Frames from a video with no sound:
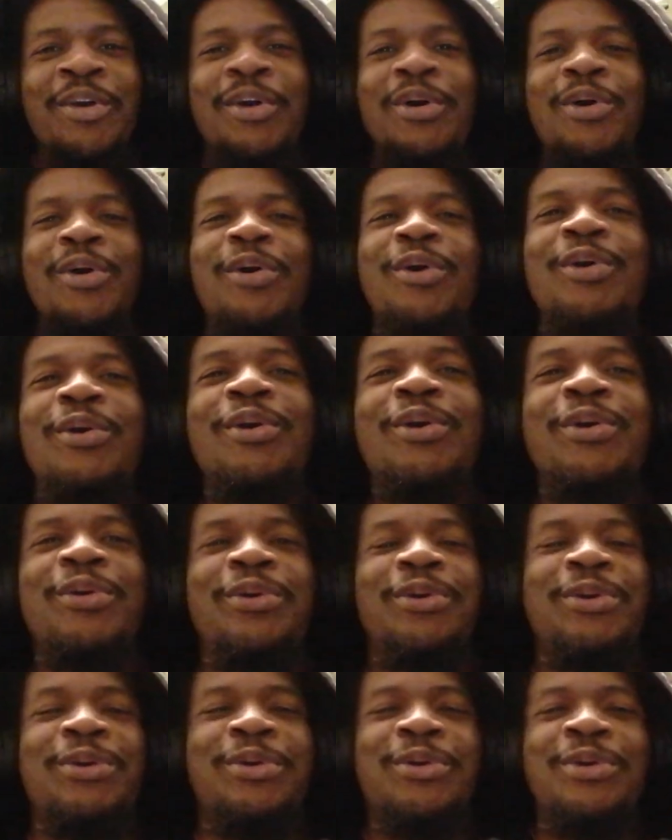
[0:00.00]

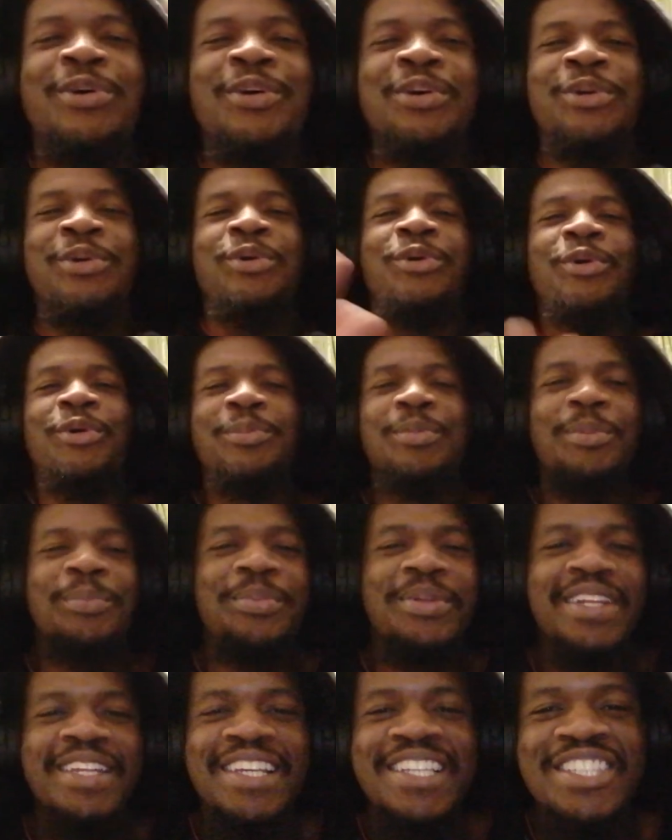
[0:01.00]
oh, we'll be
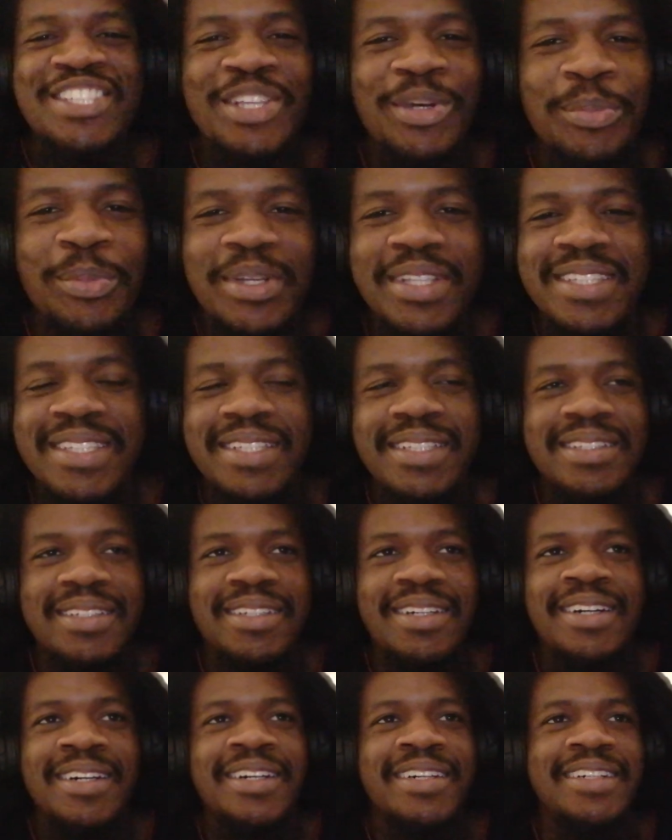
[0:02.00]
playing as number
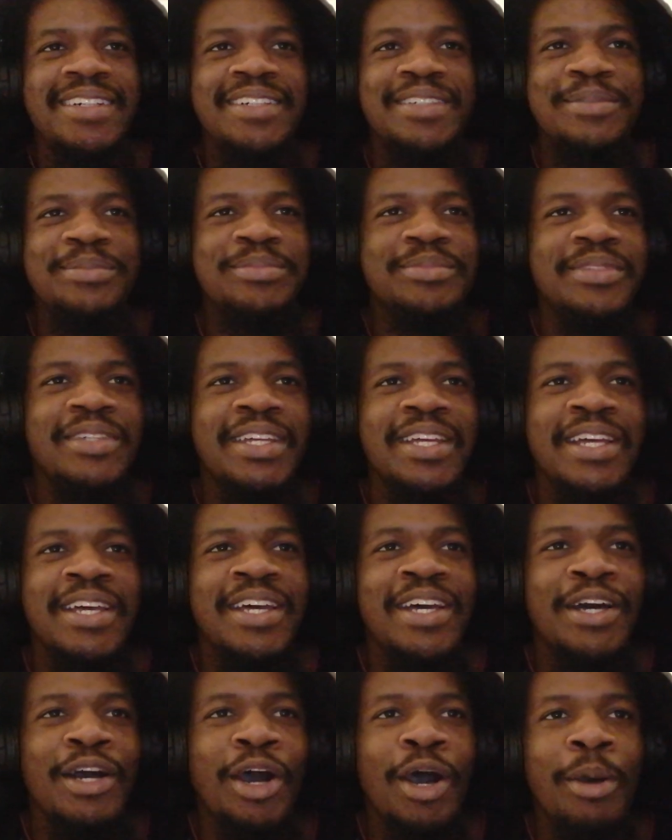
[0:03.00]
10. Um,
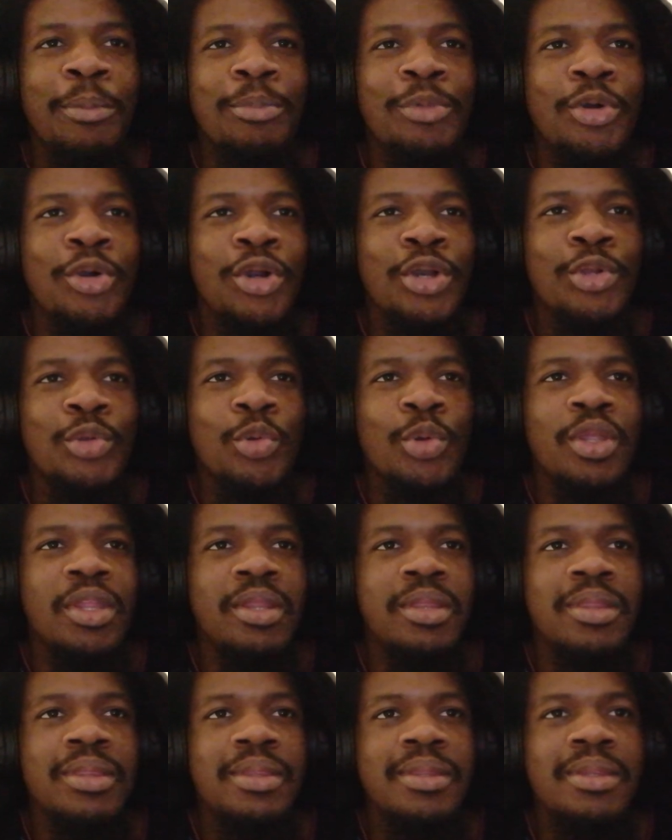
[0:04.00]
I'm going
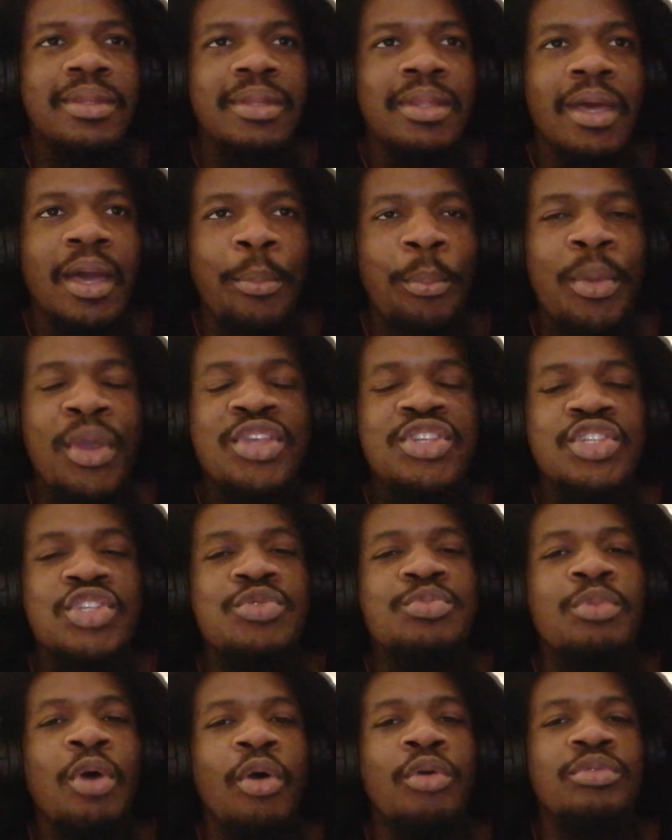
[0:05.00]
with
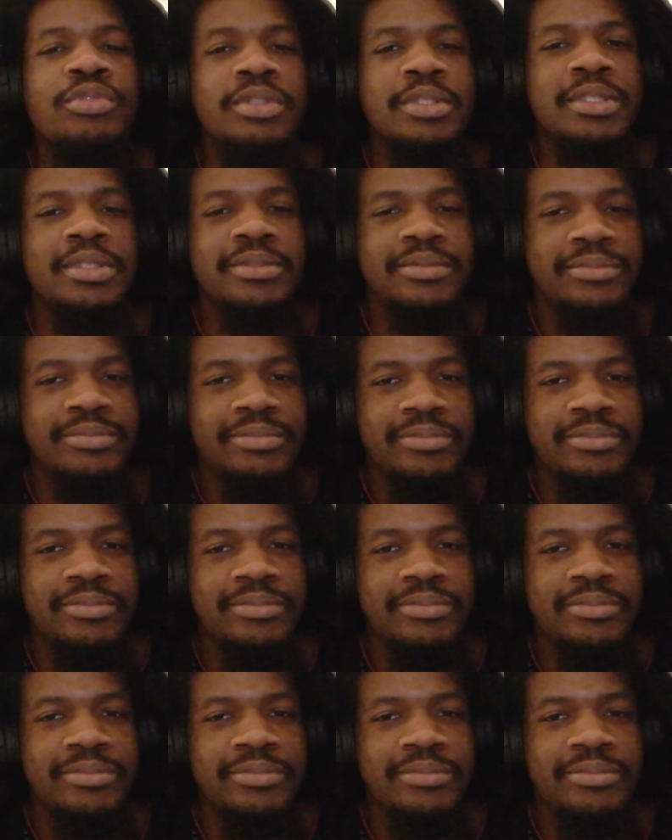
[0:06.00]
Mason Mount.